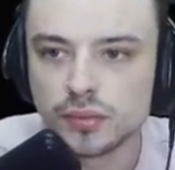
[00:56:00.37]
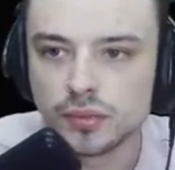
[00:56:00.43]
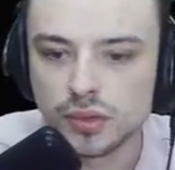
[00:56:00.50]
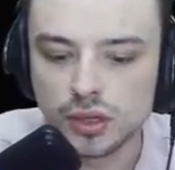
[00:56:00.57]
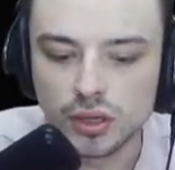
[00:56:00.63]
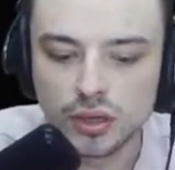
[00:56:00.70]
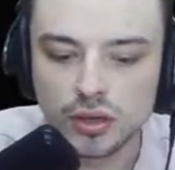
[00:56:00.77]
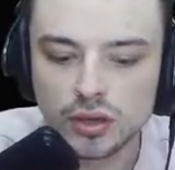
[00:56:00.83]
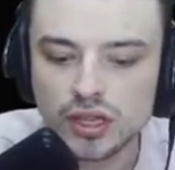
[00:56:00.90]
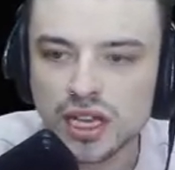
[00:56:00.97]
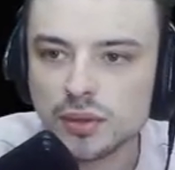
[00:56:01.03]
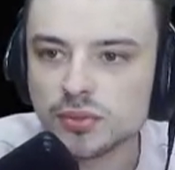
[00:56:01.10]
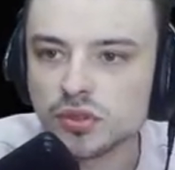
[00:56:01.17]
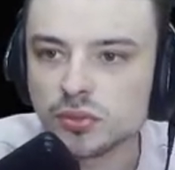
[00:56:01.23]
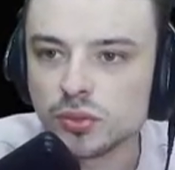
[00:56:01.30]
All
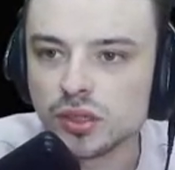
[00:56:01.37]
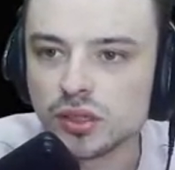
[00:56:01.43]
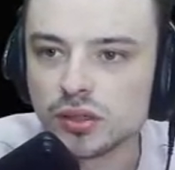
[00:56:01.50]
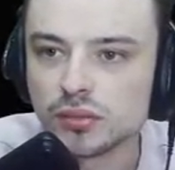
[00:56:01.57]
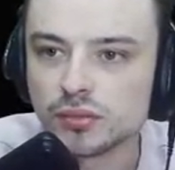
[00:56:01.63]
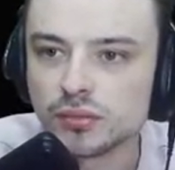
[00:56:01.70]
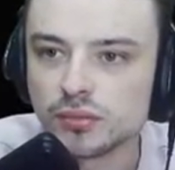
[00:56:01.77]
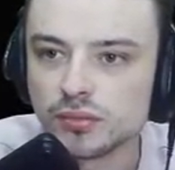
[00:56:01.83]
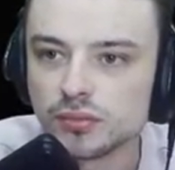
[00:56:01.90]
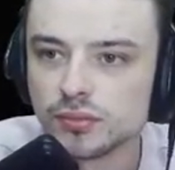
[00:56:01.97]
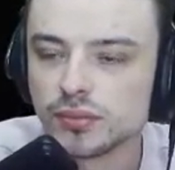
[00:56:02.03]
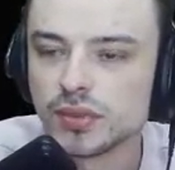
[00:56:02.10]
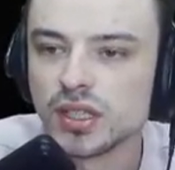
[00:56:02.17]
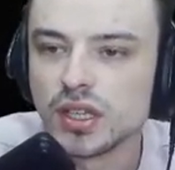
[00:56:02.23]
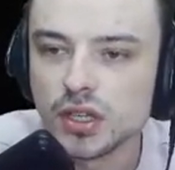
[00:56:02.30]
caps as well.
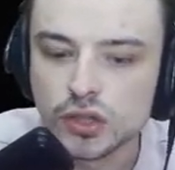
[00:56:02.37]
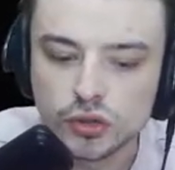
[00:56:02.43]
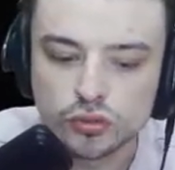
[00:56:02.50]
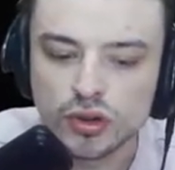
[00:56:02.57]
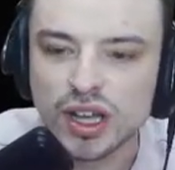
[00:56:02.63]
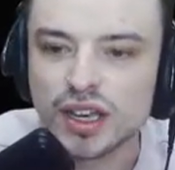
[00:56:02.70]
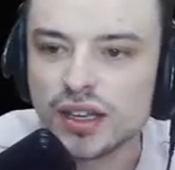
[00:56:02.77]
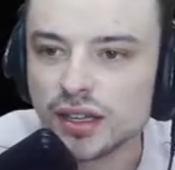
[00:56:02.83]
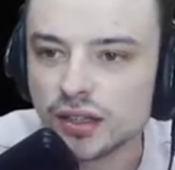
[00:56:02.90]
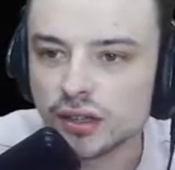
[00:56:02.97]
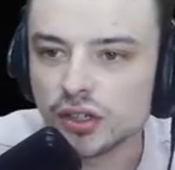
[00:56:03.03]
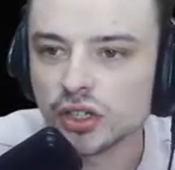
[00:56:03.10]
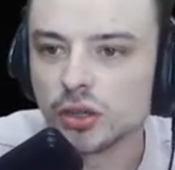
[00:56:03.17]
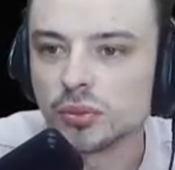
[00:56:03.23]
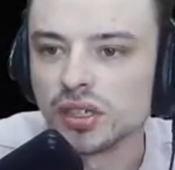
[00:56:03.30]
Dread. There
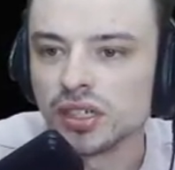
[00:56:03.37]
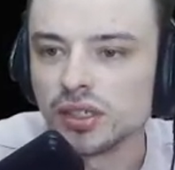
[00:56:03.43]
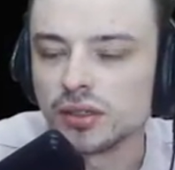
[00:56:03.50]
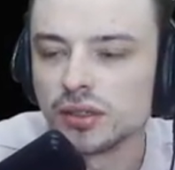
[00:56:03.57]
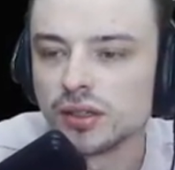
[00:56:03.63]
you go, buddy.